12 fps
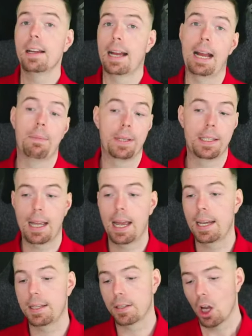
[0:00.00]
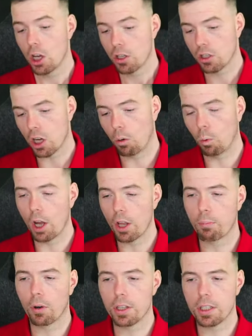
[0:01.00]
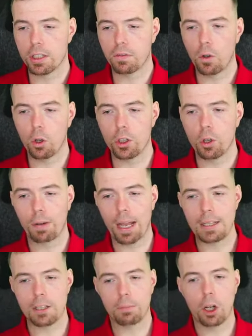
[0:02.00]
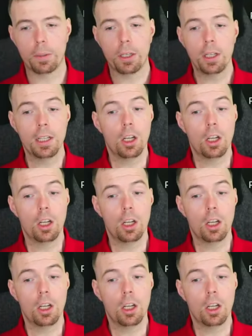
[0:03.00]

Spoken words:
Happy days. So, what are the prices for your players at the moment?